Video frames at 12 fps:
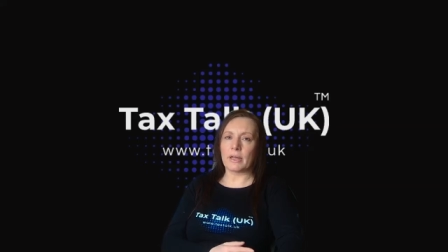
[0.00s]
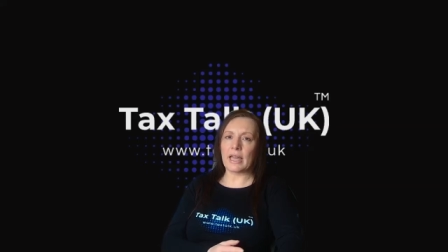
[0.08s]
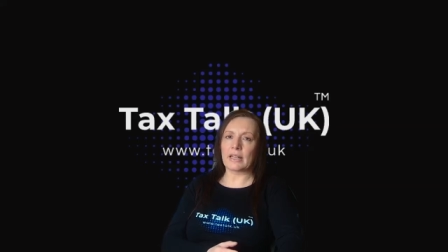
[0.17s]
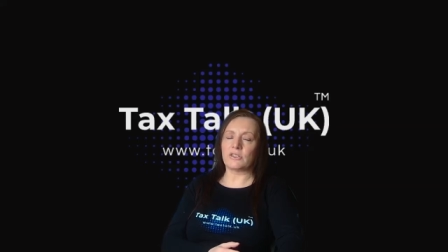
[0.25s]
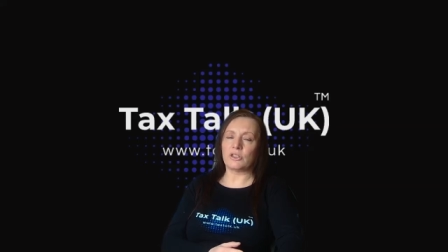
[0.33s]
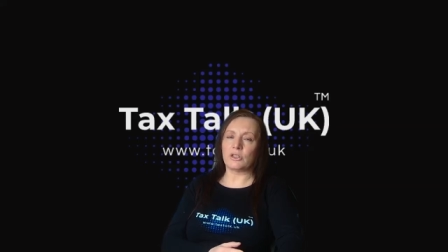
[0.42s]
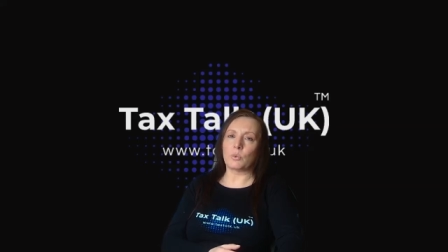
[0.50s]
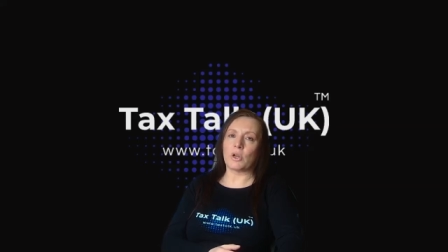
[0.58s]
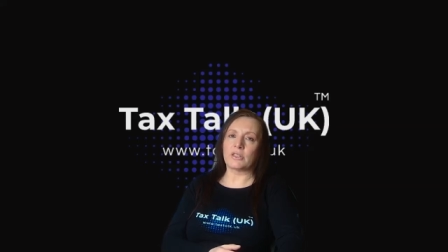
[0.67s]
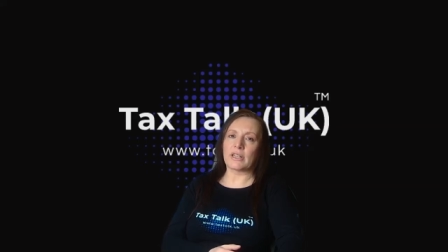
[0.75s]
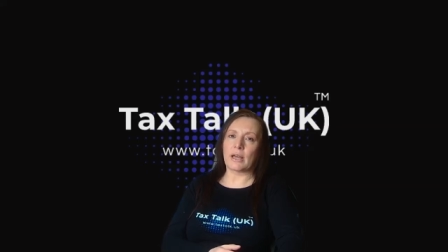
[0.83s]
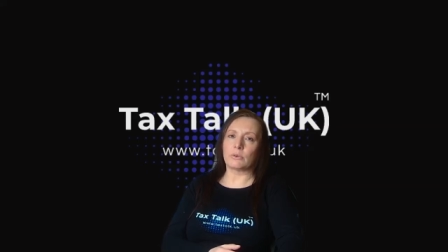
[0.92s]
getting the
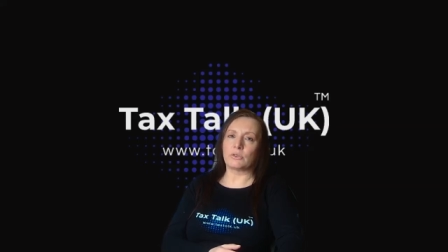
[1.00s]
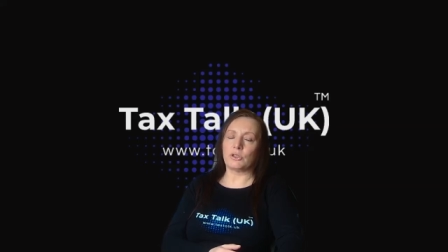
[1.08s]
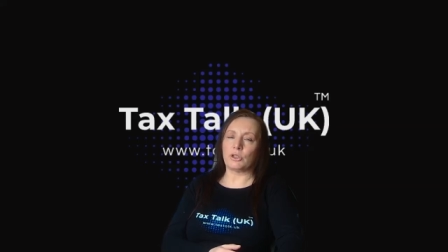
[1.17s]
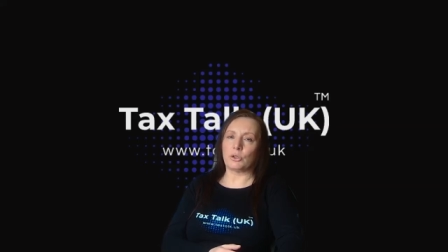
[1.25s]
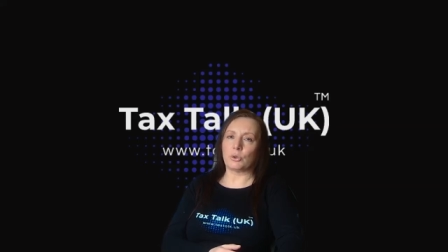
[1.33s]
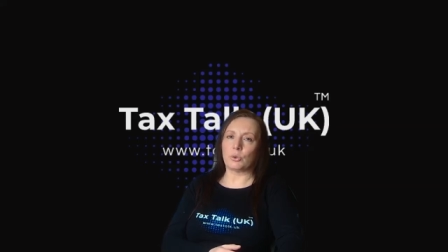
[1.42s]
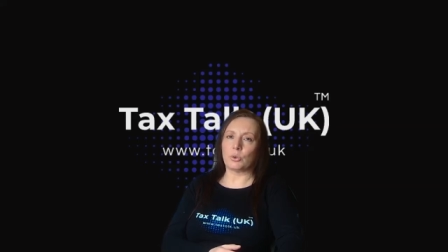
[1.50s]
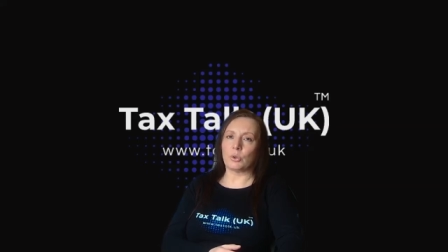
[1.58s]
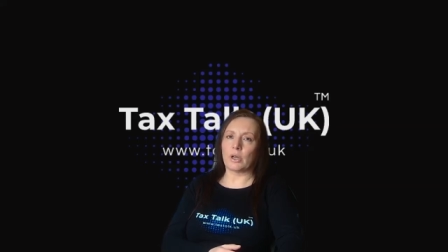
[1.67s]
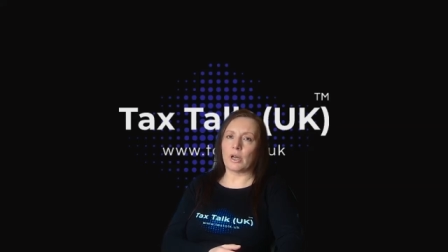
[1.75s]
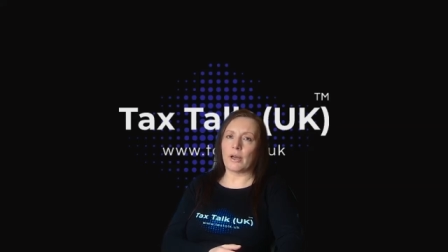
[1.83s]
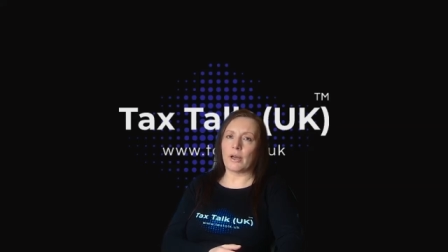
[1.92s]
word out to
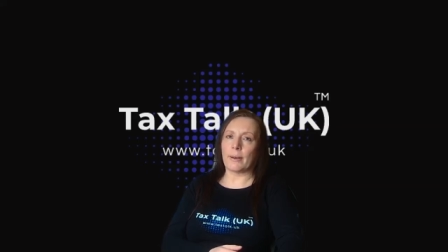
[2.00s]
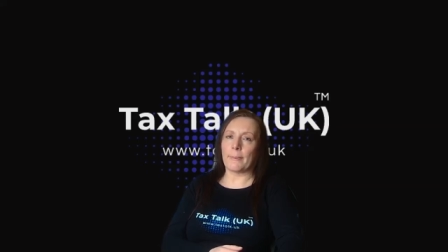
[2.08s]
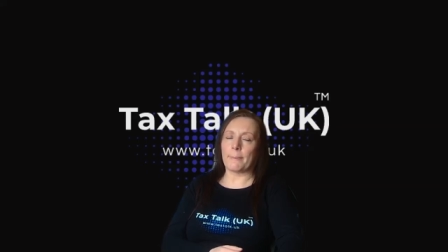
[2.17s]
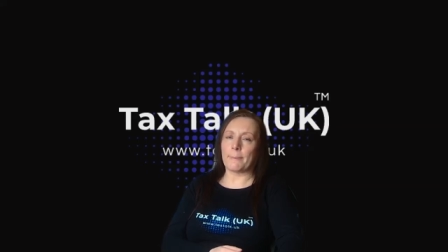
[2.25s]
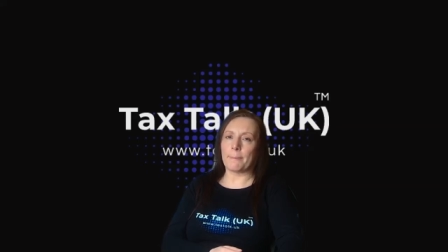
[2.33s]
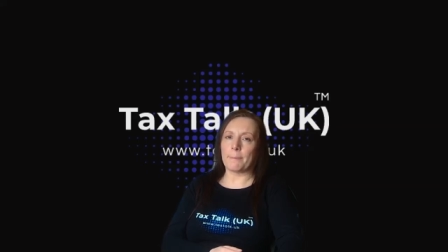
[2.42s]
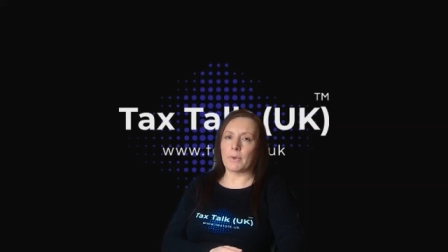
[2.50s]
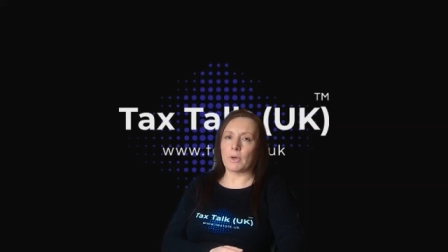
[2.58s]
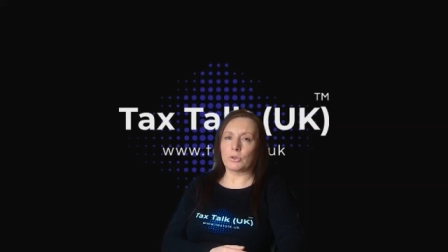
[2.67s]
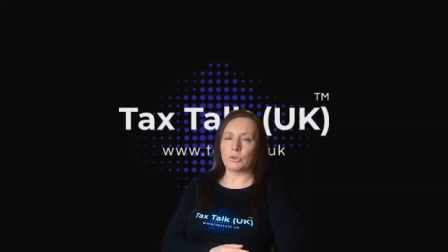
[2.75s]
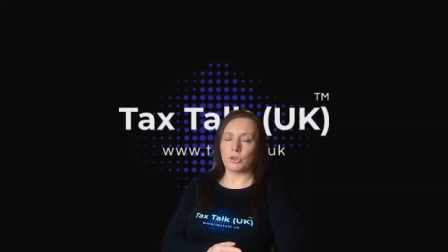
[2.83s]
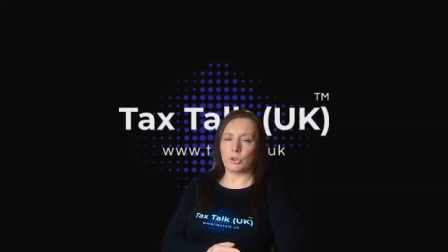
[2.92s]
your,
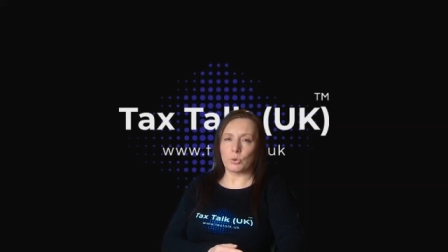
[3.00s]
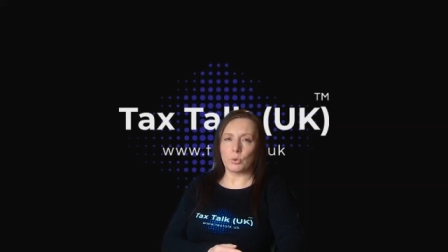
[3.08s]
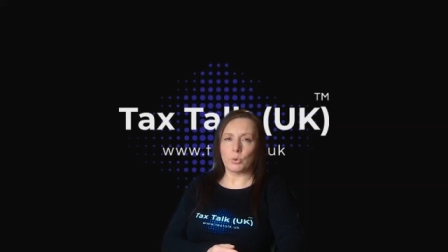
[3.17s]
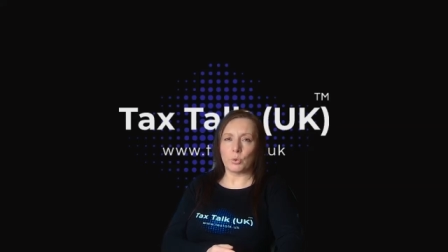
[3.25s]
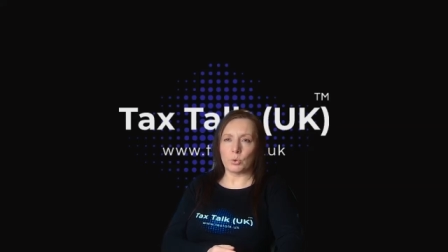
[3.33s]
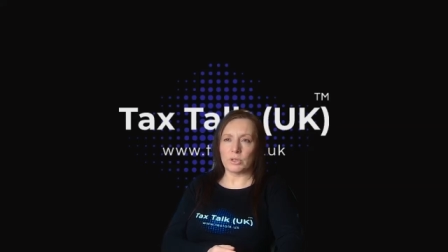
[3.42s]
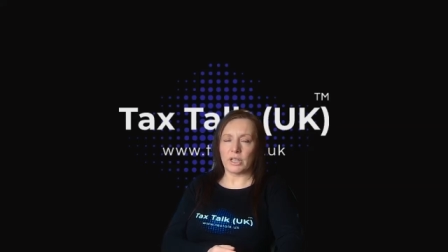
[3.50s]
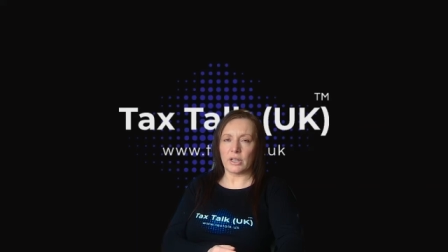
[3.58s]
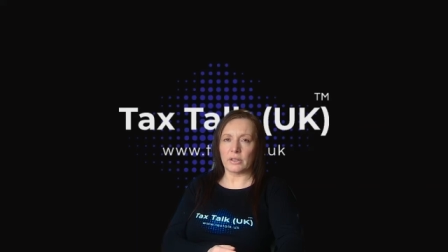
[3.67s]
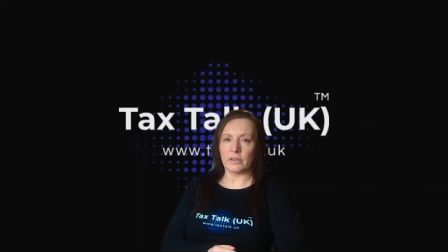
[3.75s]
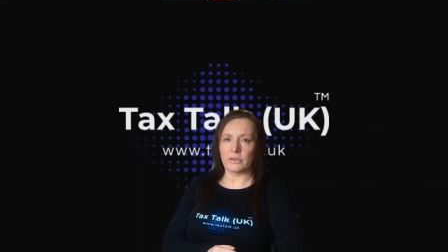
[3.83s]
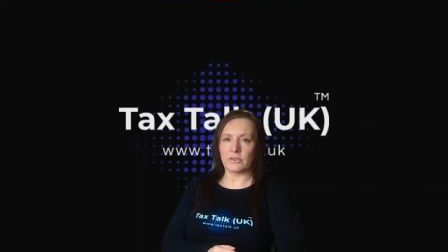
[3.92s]
to your
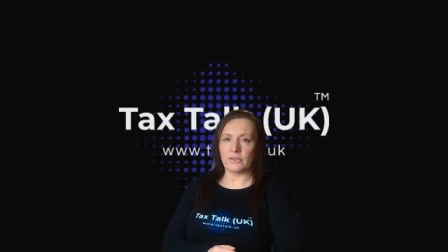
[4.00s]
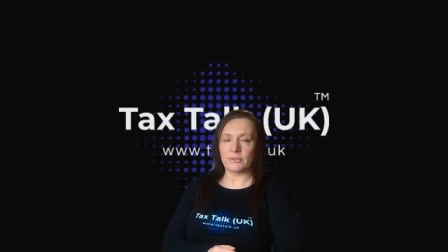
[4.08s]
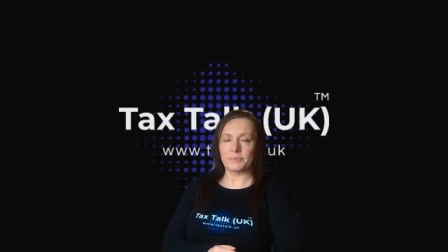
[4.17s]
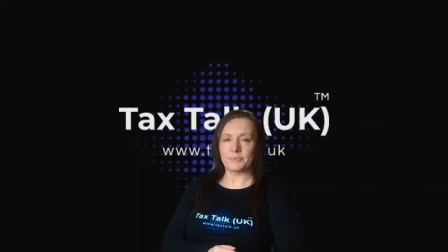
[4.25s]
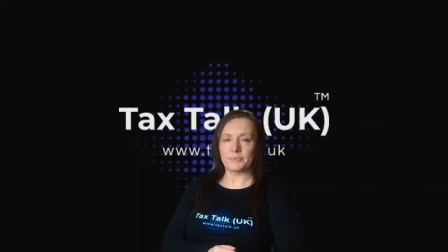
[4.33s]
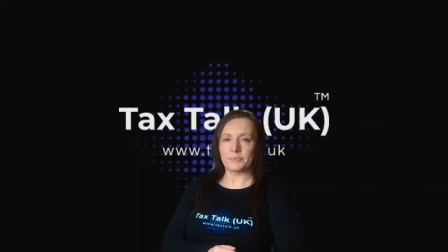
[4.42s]
audience.